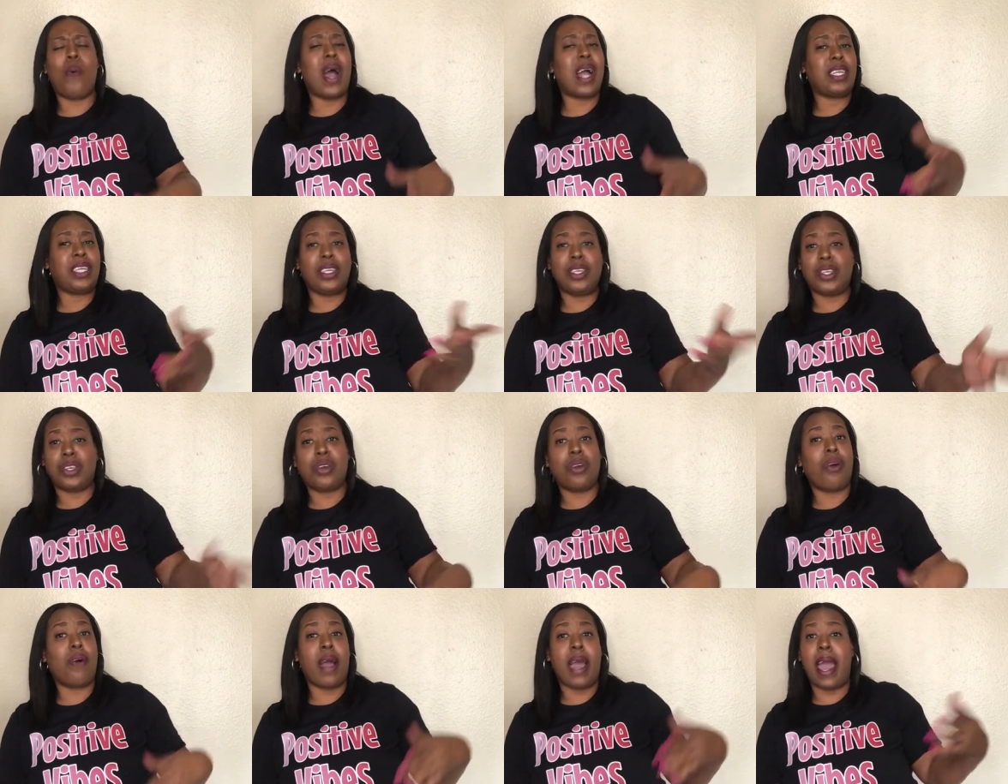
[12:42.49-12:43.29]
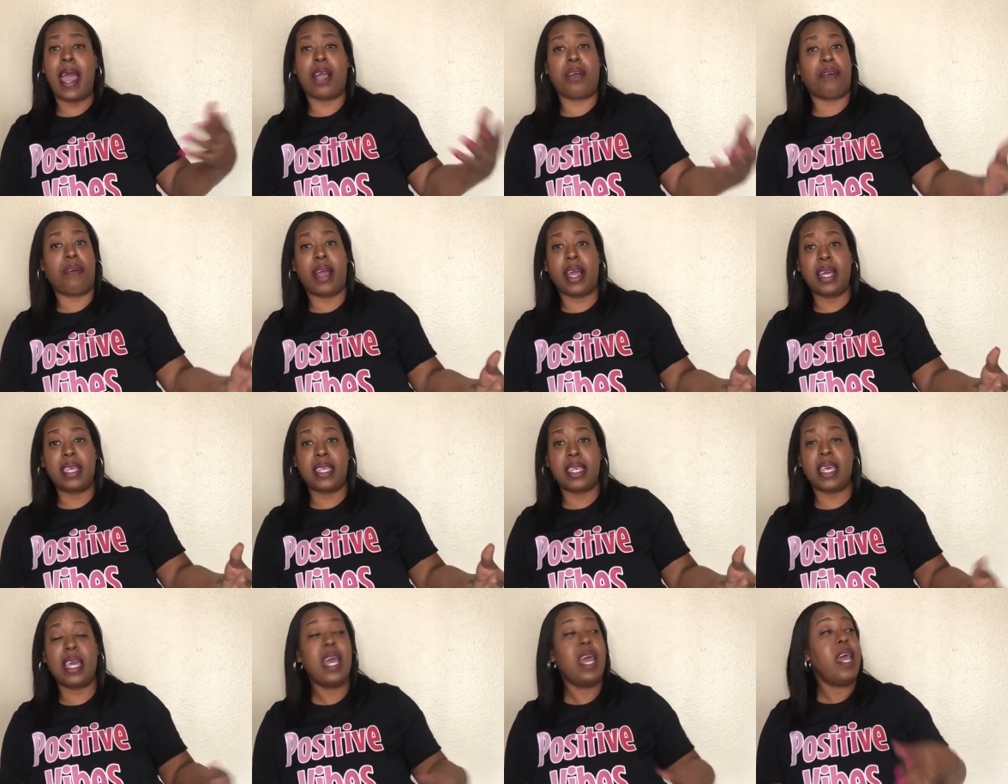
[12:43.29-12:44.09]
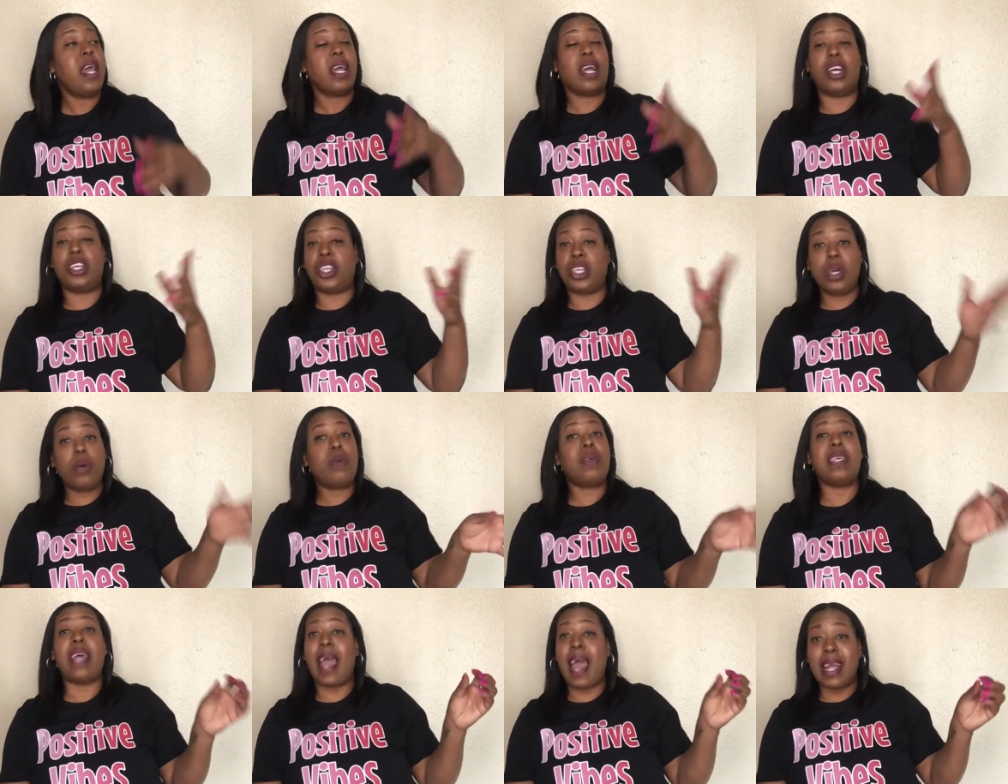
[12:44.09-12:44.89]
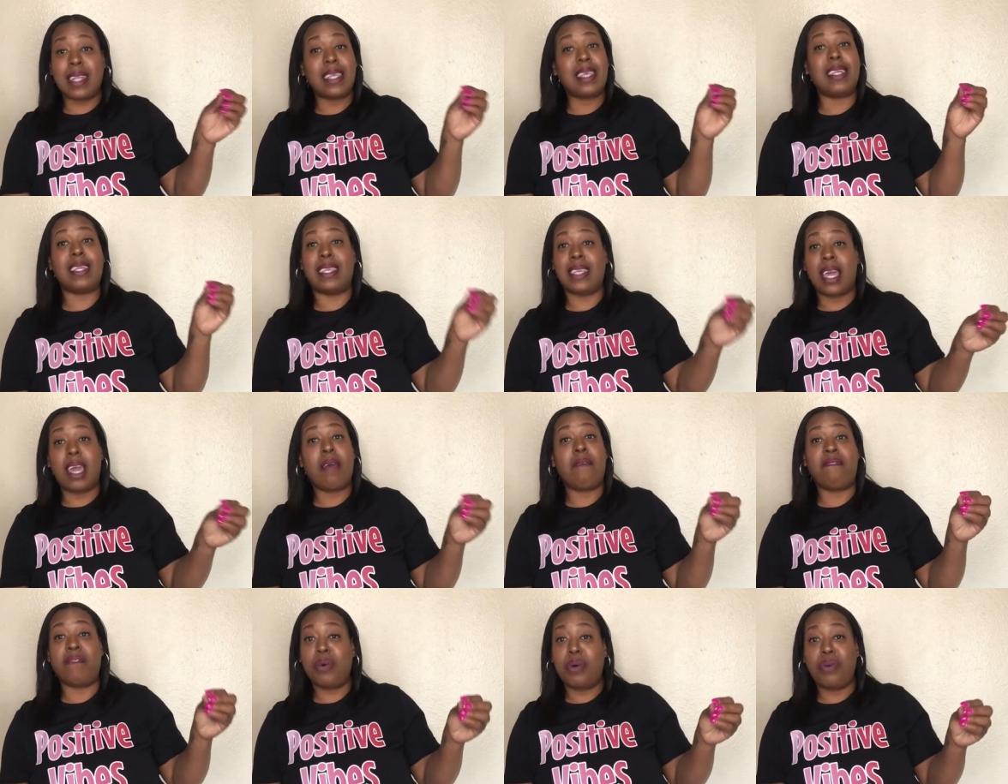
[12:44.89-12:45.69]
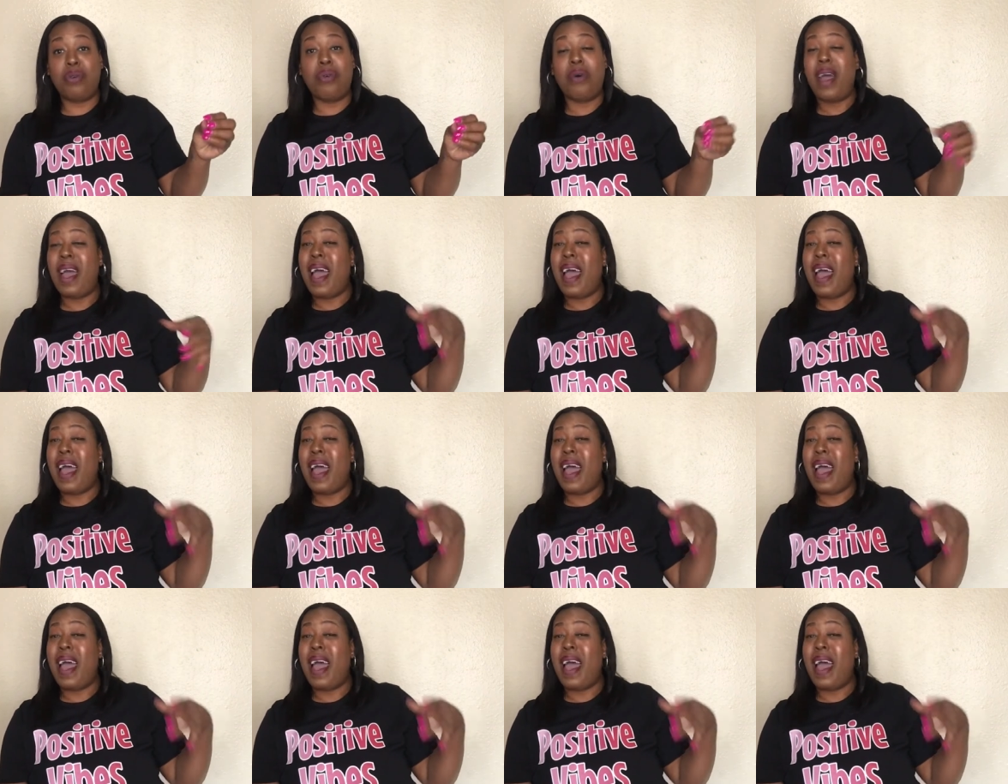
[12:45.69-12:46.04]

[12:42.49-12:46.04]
watching this girl act crazy because she was acting a damn fool